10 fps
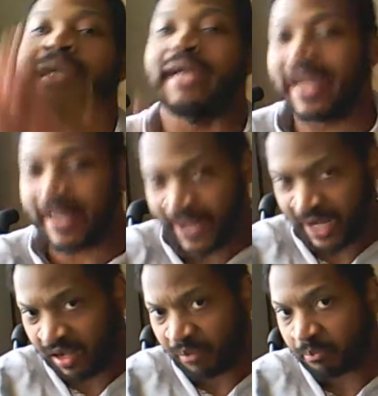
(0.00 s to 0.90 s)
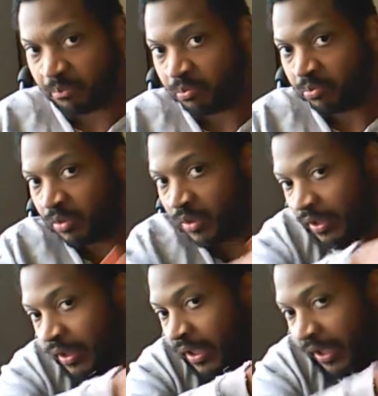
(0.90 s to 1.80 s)
you got to get up
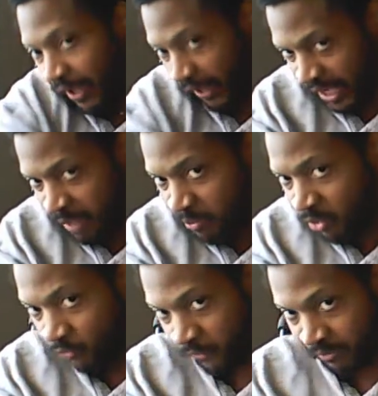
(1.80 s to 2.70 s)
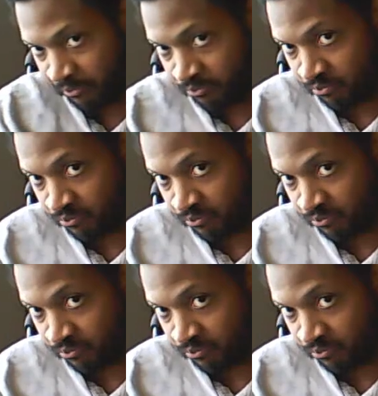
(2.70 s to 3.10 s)
and keep moving.